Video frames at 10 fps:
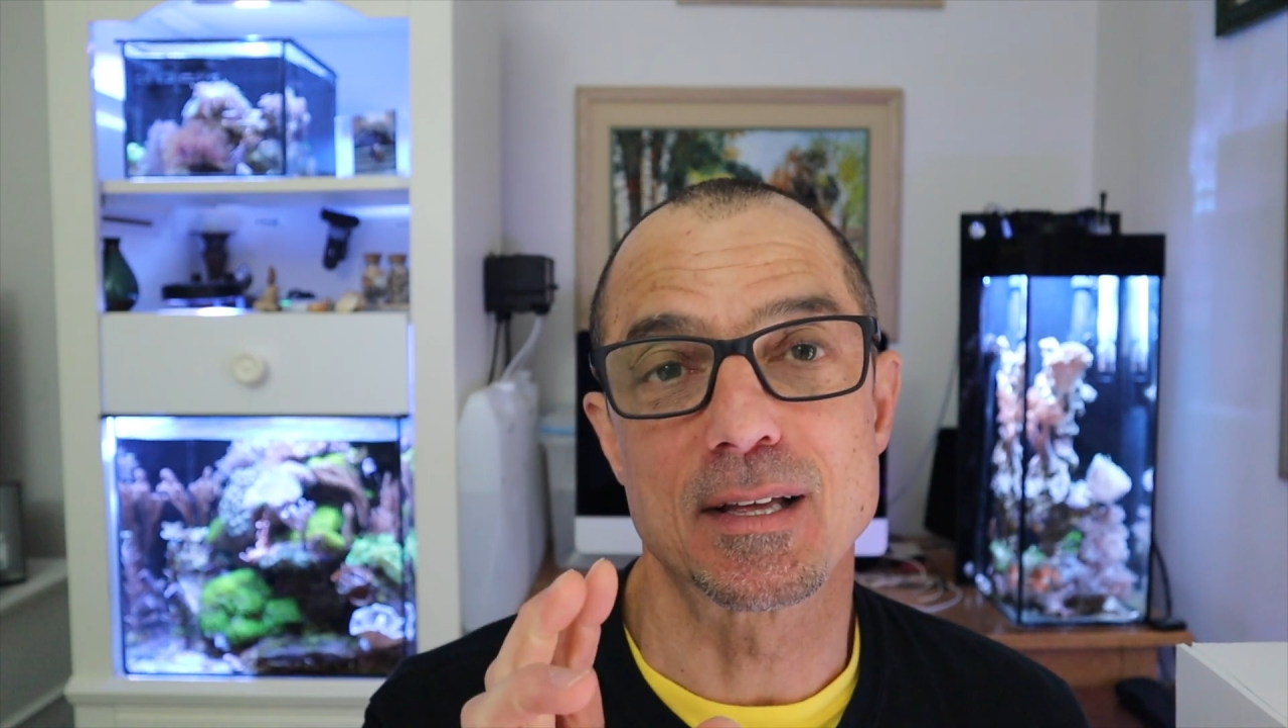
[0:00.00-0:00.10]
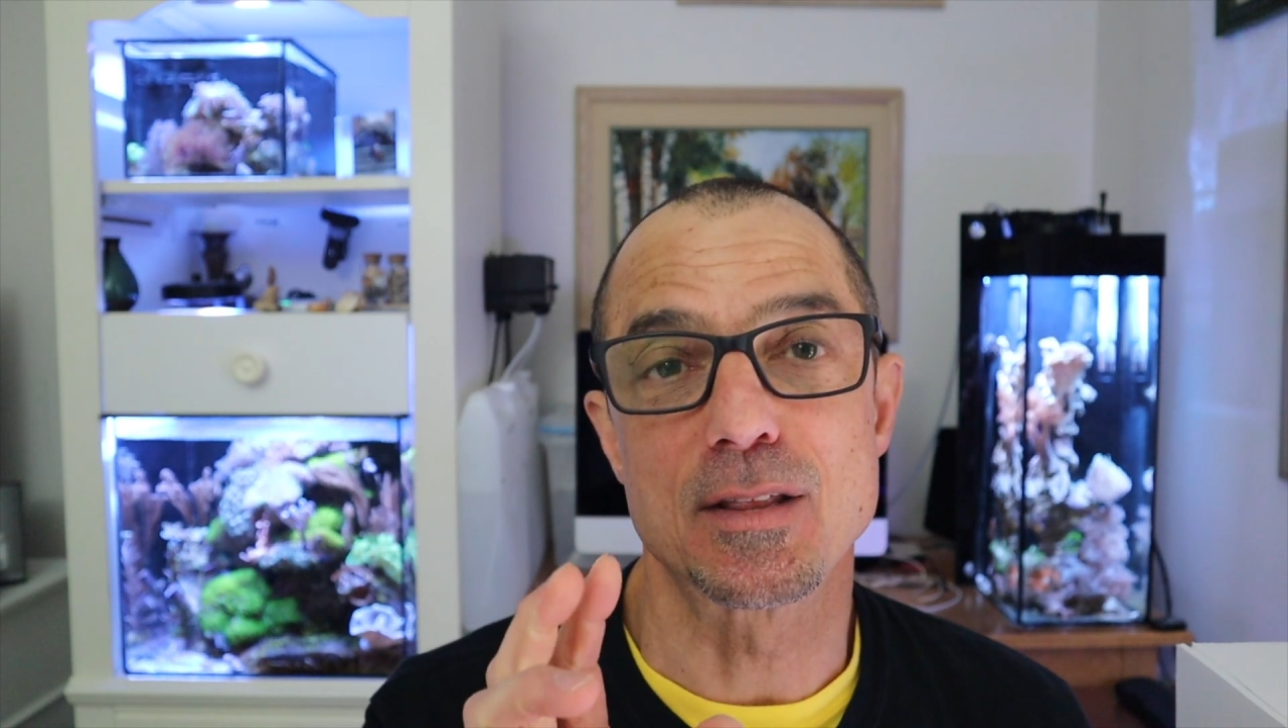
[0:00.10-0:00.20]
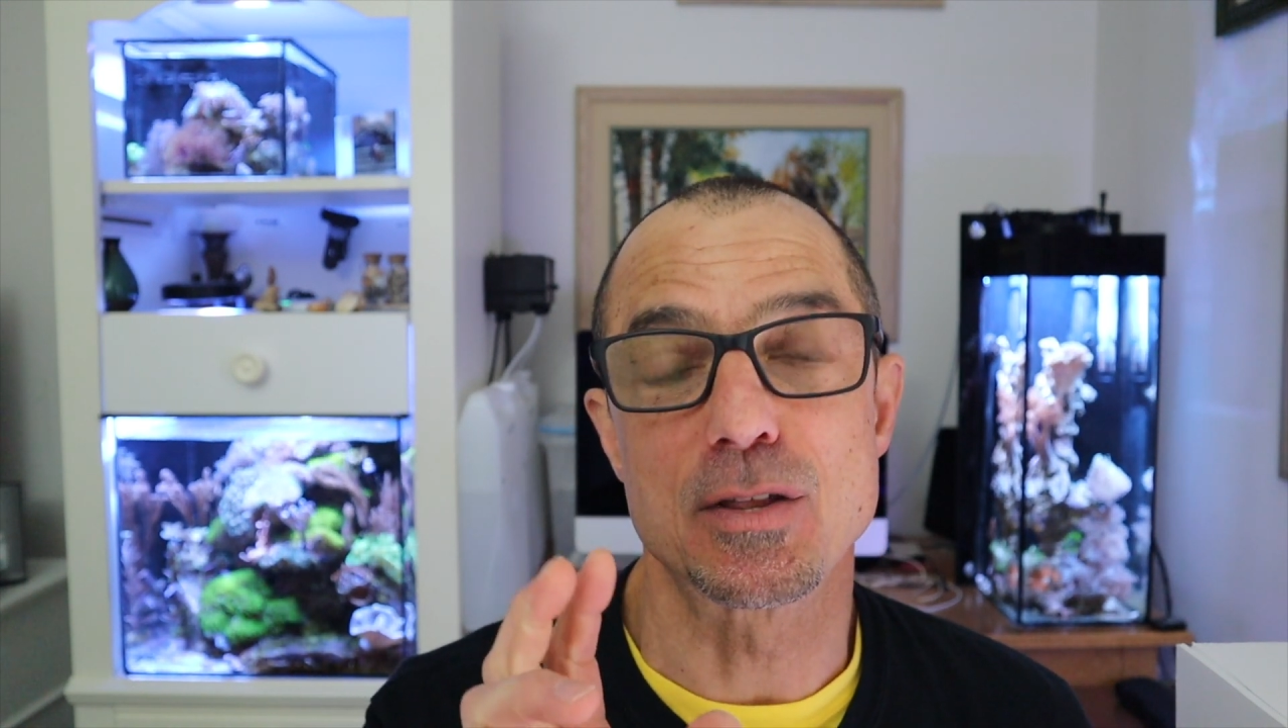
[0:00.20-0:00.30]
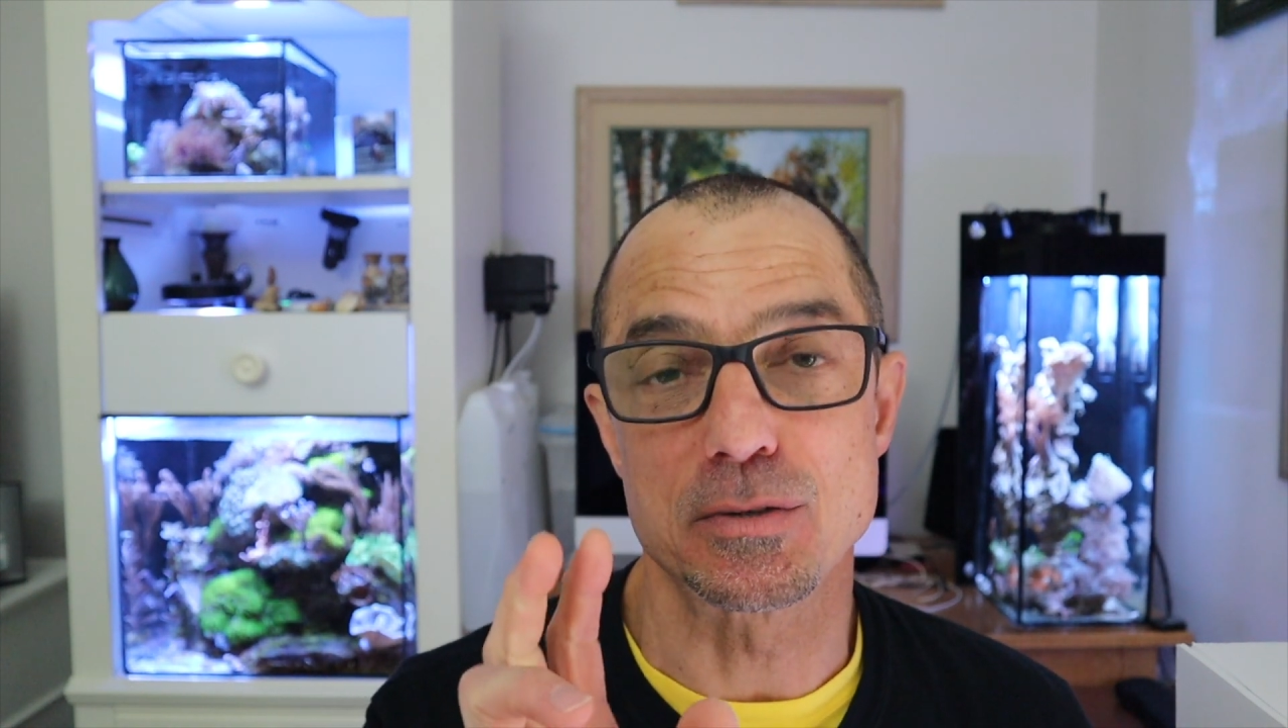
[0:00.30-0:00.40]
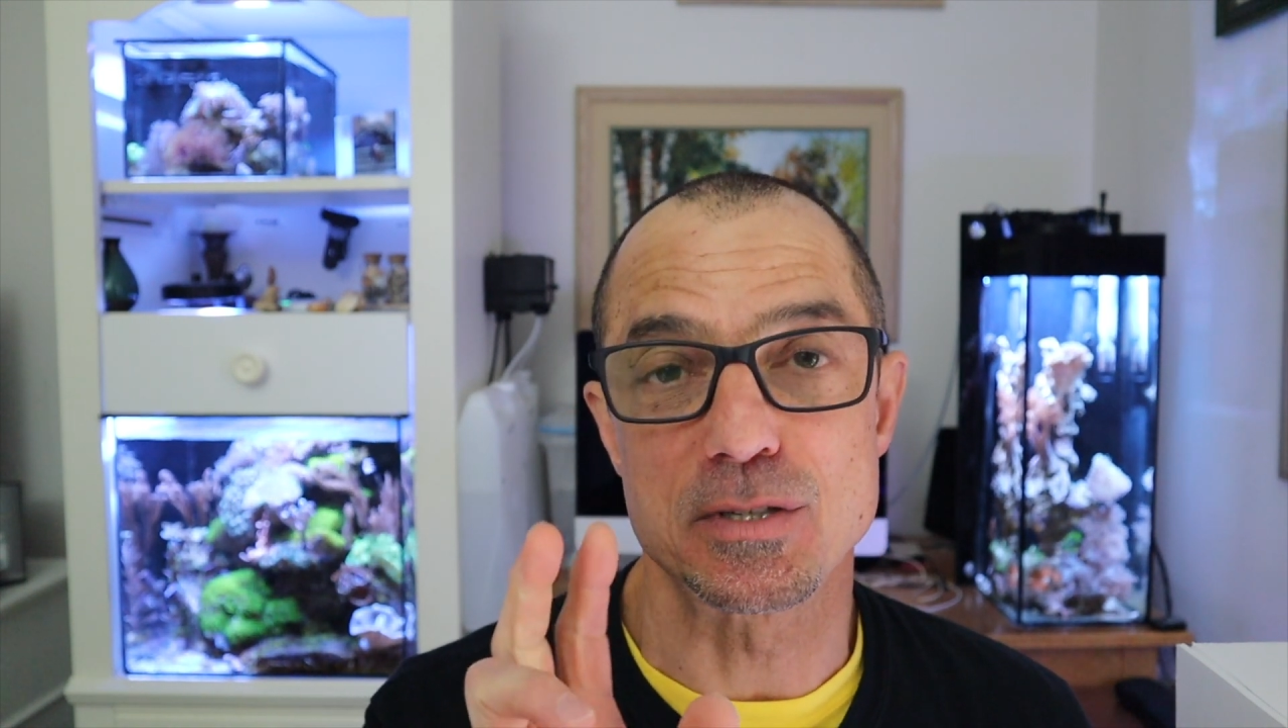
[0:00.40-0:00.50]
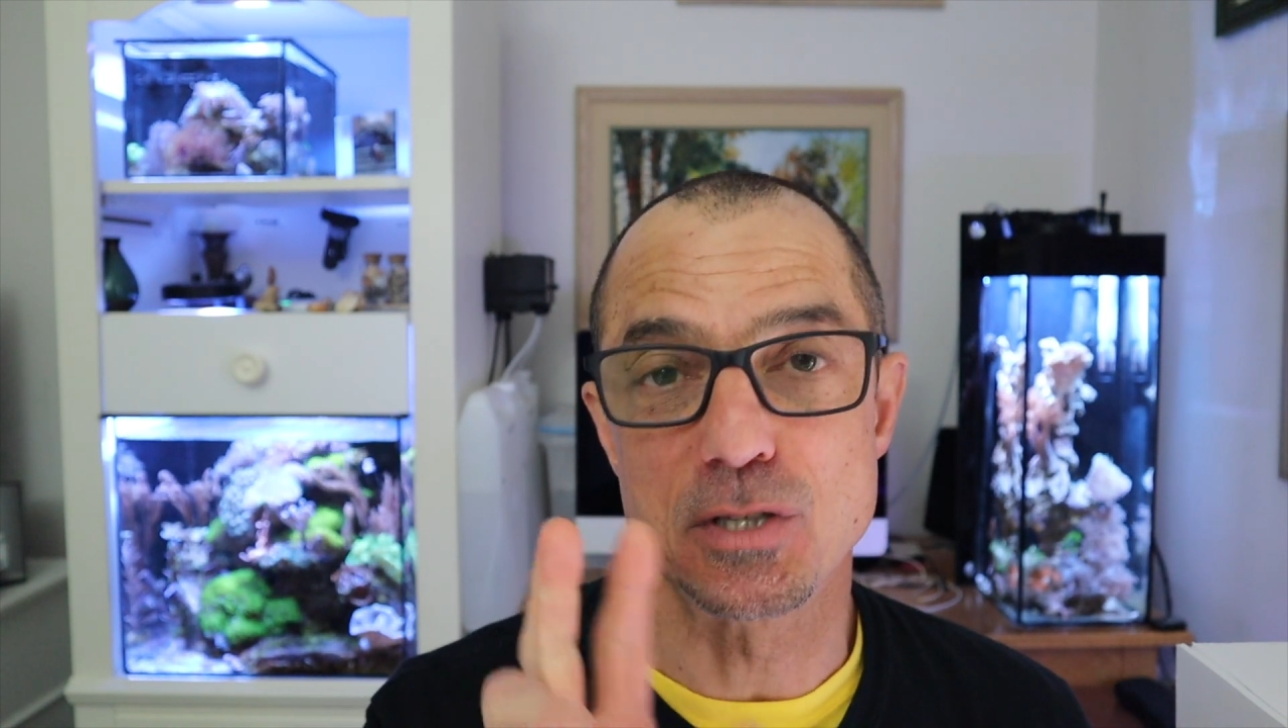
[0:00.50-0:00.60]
there's